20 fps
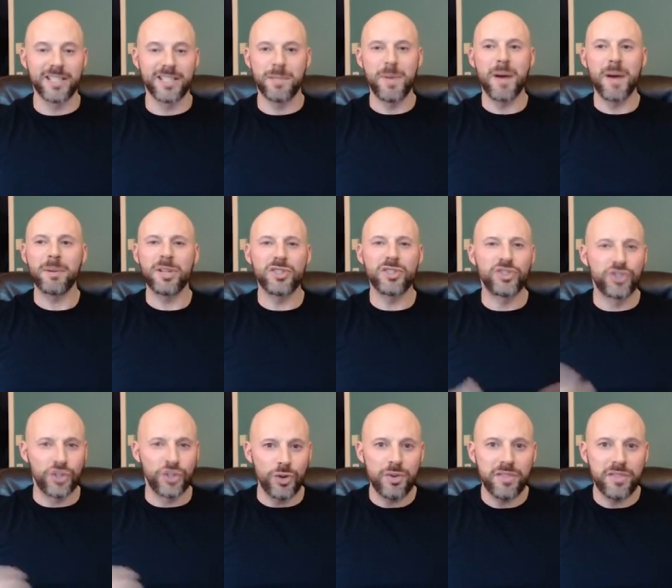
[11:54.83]
to be able to
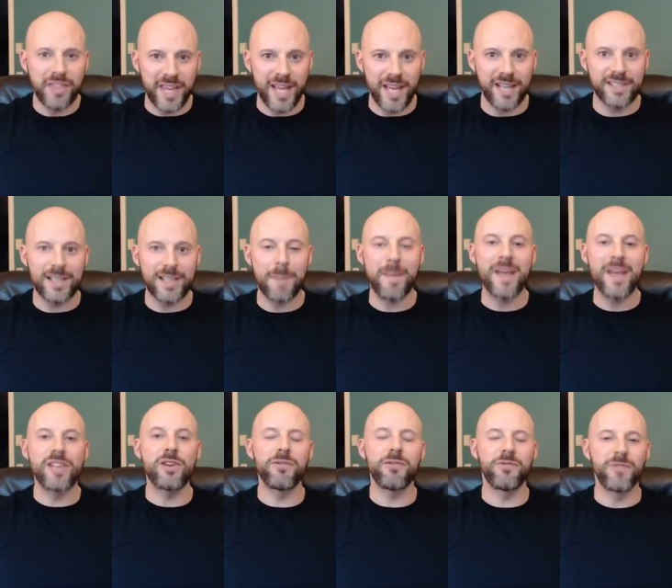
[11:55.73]
do things that
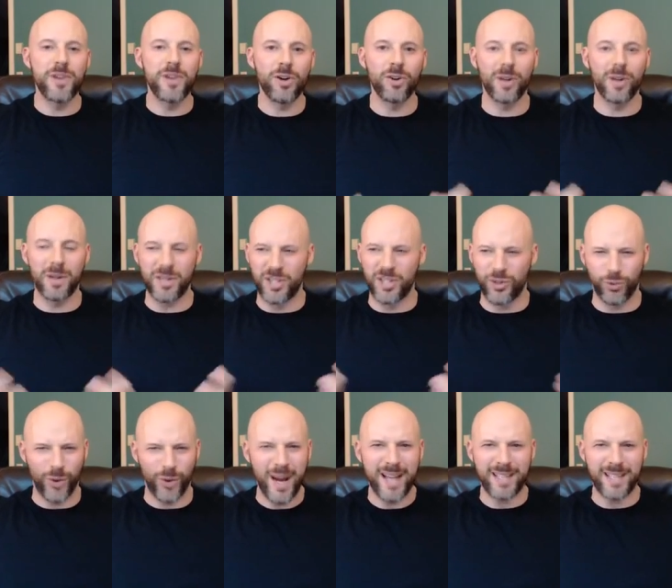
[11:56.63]
make you feel
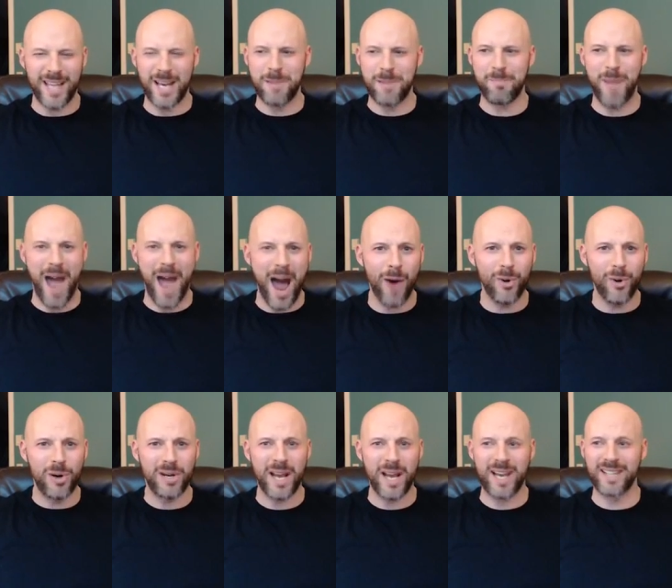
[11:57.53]
great and
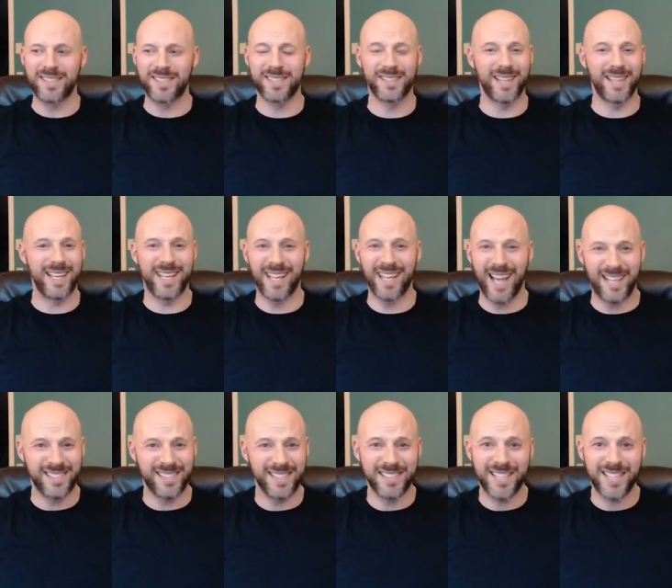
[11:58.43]
empowered and like a
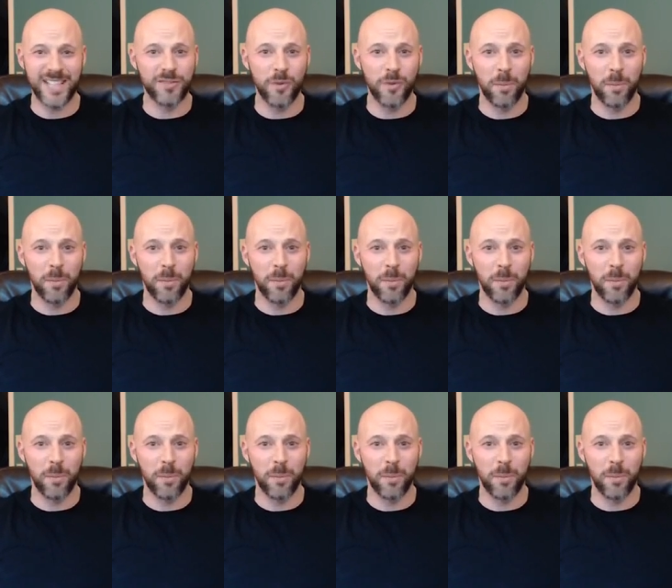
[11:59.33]
successful